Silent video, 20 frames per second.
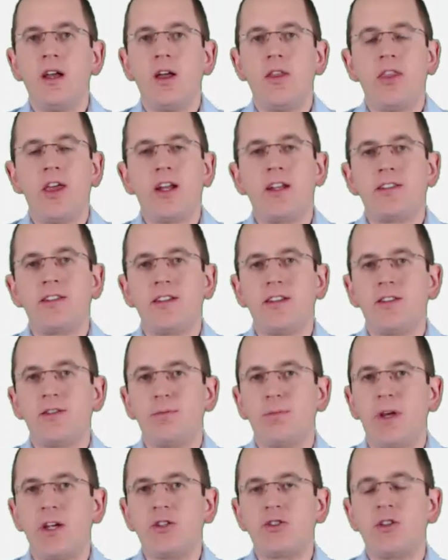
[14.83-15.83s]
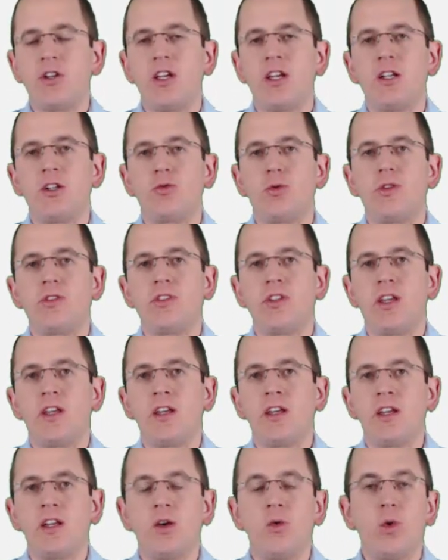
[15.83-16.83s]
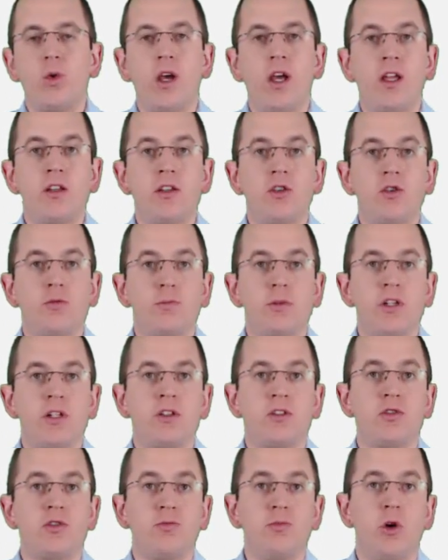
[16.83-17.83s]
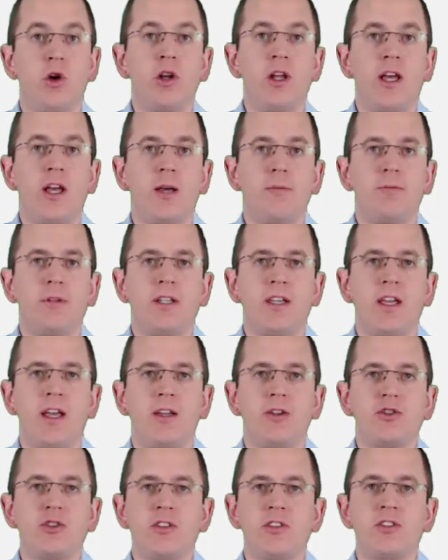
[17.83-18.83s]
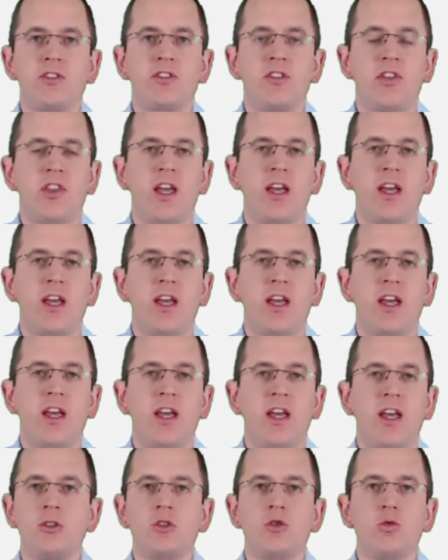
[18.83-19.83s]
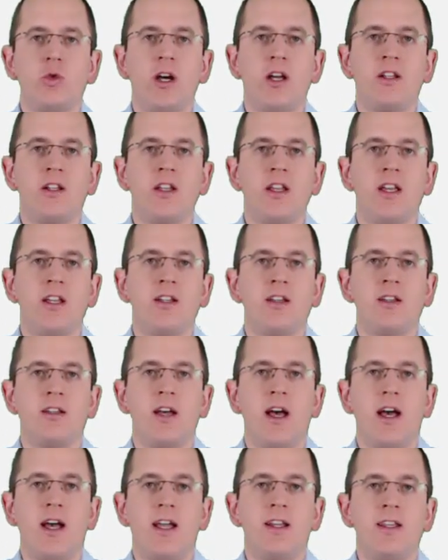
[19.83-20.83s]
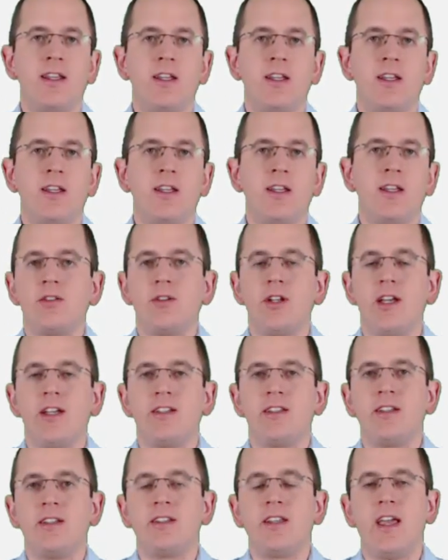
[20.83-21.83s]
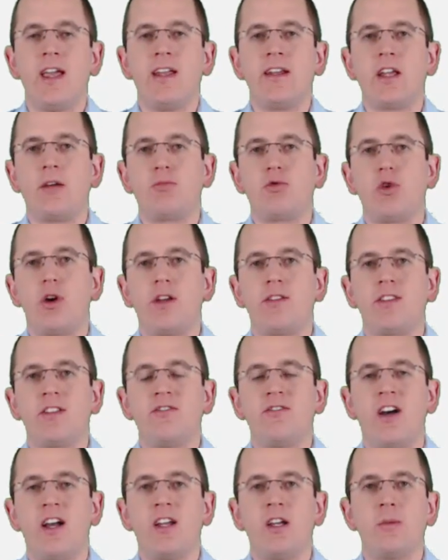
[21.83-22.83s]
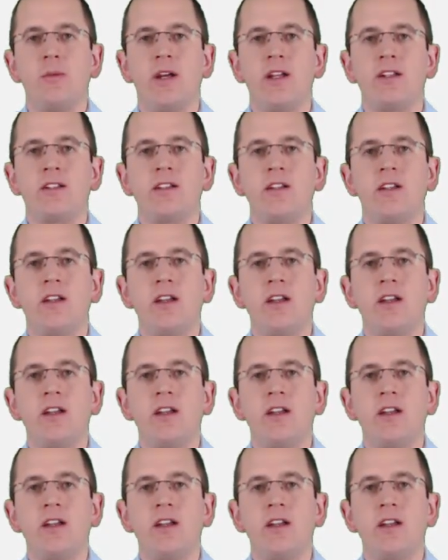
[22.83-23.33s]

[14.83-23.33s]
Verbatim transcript: That is especially interesting when you build smaller applications that don't run in a highly regulated enterprise environment.